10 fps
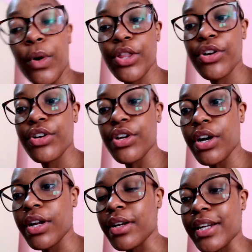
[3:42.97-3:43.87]
whether or
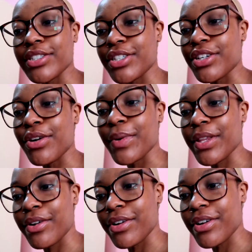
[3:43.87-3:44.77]
not, actually not
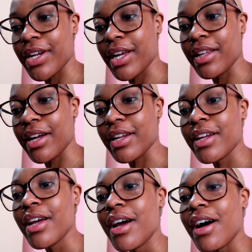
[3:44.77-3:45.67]
whether or not I
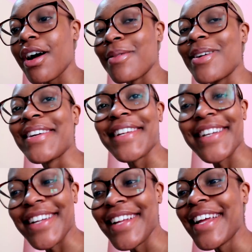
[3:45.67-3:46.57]
lied, um,